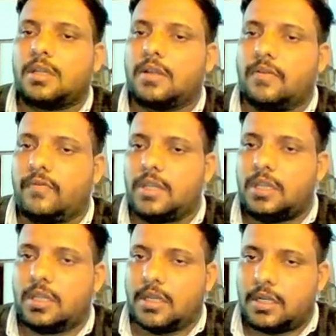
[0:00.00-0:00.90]
we
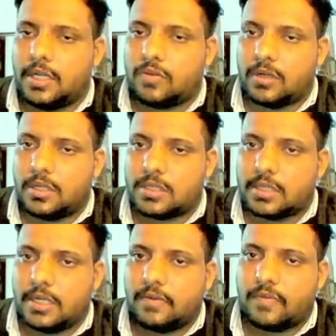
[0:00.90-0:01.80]
need to
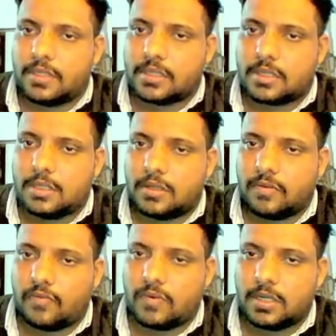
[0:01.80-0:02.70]
understand first
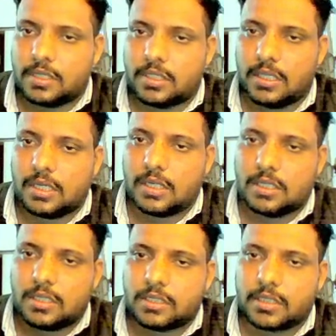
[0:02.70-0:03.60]
what is the
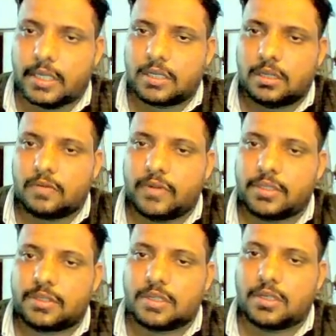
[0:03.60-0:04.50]
sign
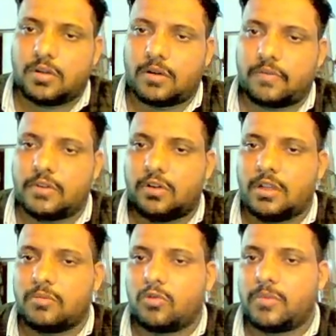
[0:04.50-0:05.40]
convention of
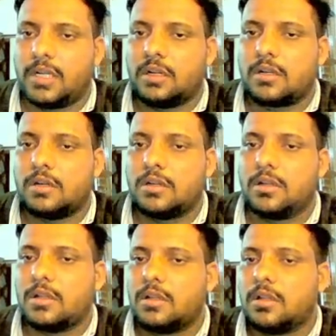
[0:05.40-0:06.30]
yawing movement.
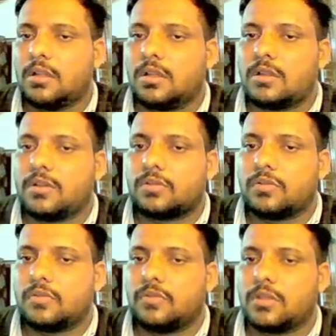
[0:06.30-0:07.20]

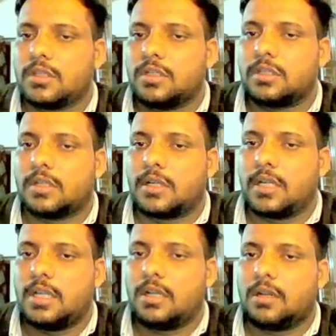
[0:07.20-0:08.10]
So this is the
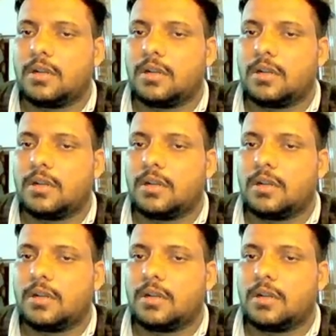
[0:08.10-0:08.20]
tail,